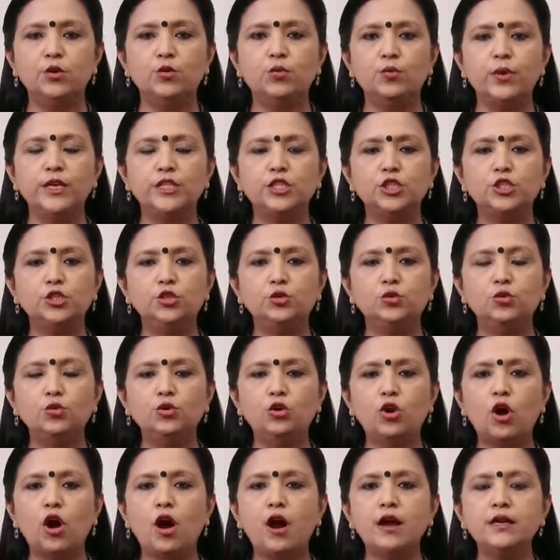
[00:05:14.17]
which
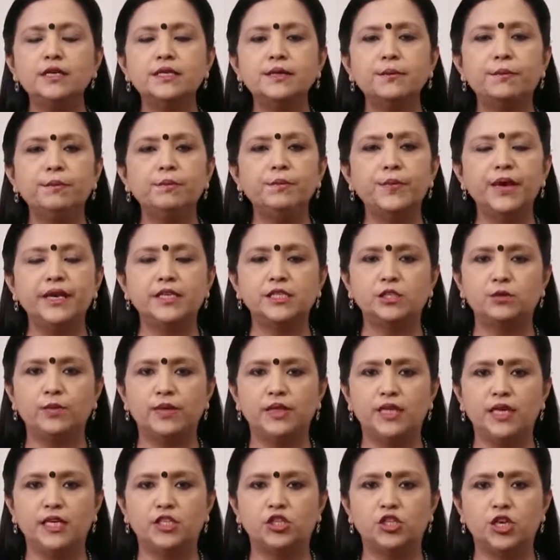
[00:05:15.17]
do not mix
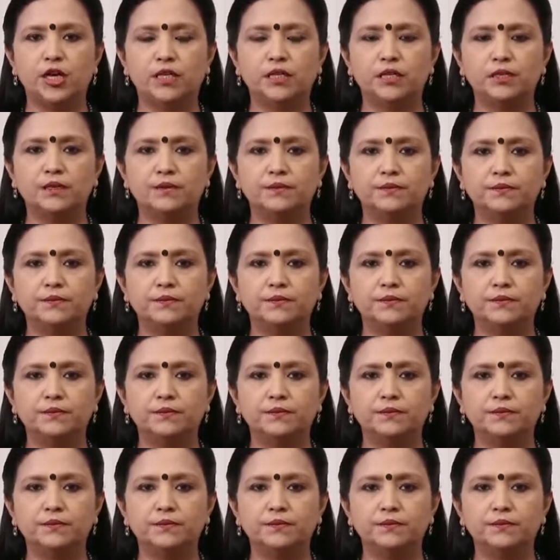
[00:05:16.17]
with each other.